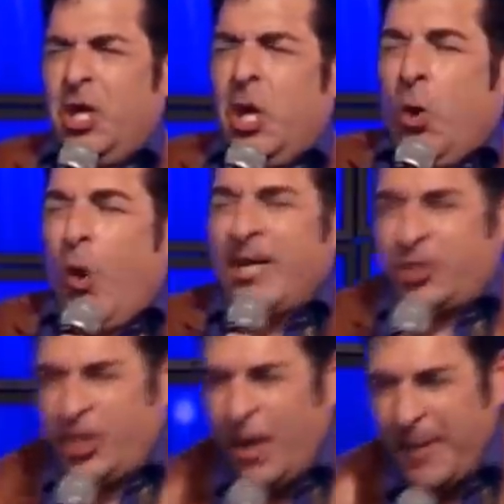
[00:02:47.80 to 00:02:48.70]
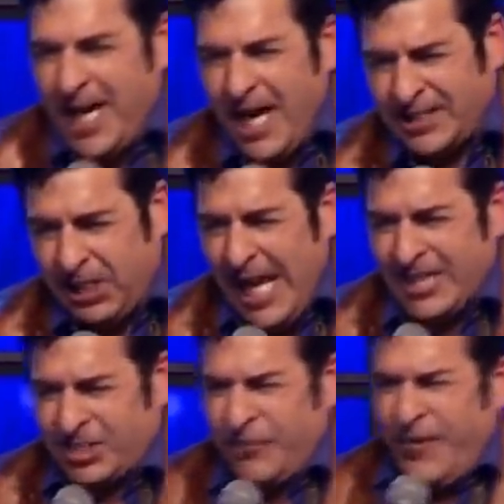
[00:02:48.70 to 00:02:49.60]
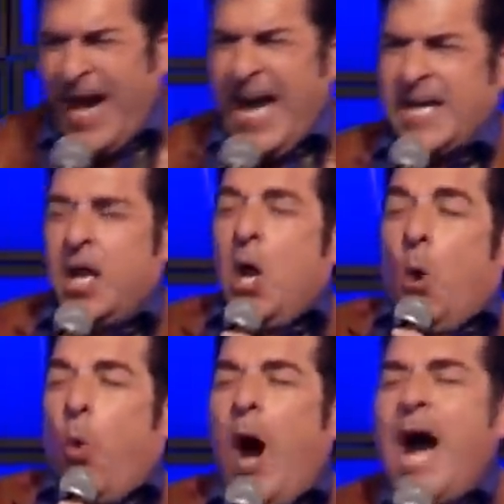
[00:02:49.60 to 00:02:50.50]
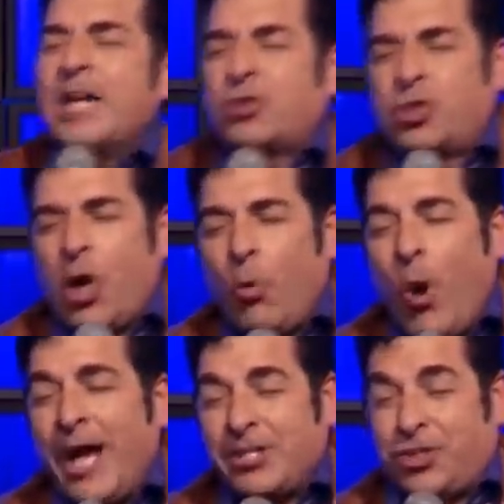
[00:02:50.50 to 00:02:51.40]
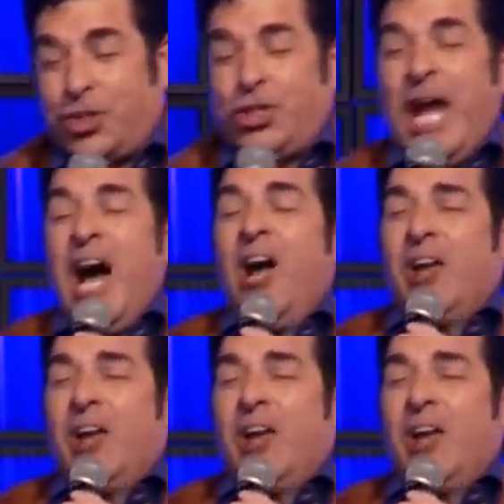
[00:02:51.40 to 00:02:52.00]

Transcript: what shall be unclassified. Watch what shall